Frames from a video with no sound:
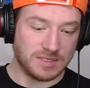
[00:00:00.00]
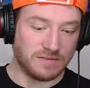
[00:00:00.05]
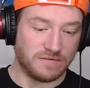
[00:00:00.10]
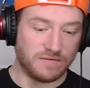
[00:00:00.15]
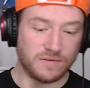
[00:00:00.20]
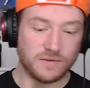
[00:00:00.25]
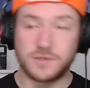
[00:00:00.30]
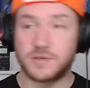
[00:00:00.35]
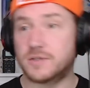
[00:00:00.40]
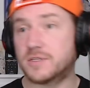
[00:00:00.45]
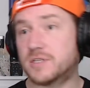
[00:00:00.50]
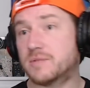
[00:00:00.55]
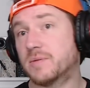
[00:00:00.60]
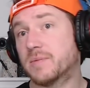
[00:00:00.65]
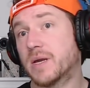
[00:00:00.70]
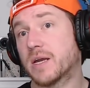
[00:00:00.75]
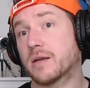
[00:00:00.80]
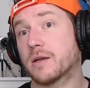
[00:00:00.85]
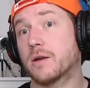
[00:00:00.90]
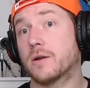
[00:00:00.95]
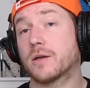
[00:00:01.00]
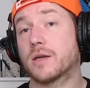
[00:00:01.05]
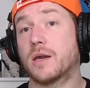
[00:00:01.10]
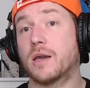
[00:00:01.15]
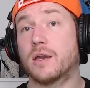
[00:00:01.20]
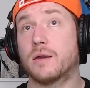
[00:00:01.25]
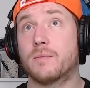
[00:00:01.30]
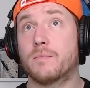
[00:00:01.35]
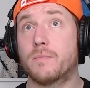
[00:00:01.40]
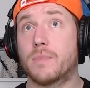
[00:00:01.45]
Feels good to be back.
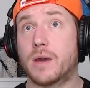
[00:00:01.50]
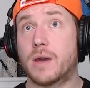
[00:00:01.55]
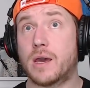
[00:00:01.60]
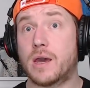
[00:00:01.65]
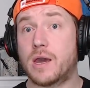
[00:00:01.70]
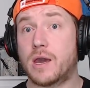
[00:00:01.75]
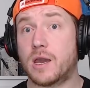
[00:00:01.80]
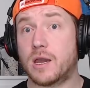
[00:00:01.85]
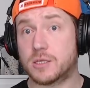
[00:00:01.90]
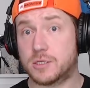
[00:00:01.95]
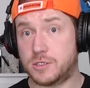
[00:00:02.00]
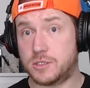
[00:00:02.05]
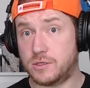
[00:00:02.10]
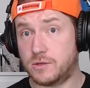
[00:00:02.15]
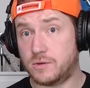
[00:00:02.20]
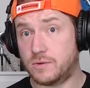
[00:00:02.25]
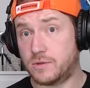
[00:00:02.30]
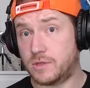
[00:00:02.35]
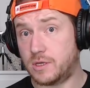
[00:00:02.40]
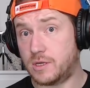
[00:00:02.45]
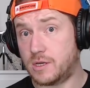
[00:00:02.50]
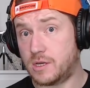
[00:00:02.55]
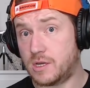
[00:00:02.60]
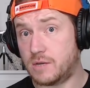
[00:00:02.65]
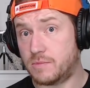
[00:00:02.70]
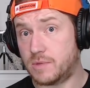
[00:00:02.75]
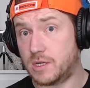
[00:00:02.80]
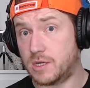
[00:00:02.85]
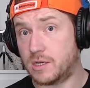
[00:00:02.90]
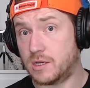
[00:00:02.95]
Okay, back to the
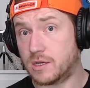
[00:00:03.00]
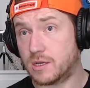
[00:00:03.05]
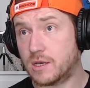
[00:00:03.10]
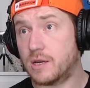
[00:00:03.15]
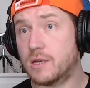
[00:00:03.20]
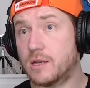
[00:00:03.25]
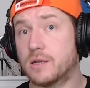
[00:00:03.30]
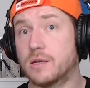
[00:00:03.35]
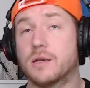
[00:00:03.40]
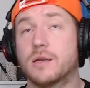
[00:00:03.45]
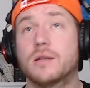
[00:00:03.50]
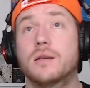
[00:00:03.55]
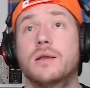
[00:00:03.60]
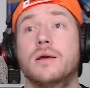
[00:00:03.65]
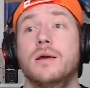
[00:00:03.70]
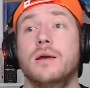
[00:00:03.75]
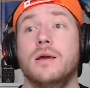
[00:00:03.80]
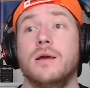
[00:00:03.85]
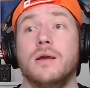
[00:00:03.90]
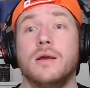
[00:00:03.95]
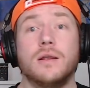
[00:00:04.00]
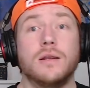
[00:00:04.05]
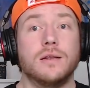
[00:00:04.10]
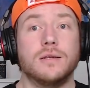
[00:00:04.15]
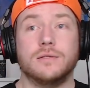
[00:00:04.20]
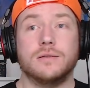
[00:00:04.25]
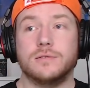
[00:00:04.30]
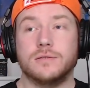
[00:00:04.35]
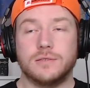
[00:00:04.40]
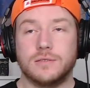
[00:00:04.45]
beginning.
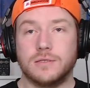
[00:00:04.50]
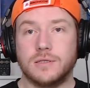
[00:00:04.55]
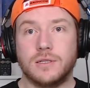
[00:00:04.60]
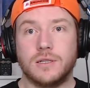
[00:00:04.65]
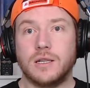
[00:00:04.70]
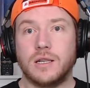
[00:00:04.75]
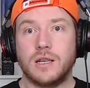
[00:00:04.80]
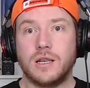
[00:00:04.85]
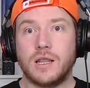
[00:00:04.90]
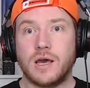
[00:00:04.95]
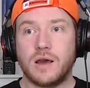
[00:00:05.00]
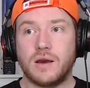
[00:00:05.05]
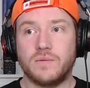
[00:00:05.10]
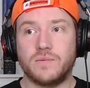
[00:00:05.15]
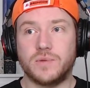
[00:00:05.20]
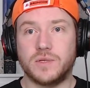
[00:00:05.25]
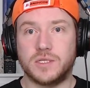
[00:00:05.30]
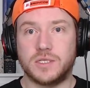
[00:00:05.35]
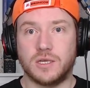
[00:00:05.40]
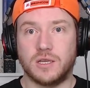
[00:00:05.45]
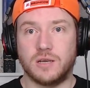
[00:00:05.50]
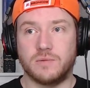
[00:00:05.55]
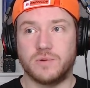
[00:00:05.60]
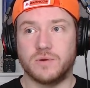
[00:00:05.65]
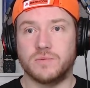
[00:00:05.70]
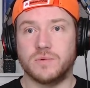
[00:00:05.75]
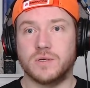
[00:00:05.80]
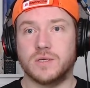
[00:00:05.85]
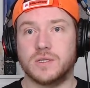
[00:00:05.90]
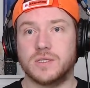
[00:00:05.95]
Love the setup
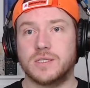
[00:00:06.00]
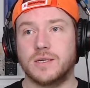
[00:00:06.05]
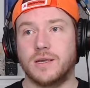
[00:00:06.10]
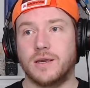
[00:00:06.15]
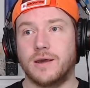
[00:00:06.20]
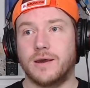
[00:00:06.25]
of this.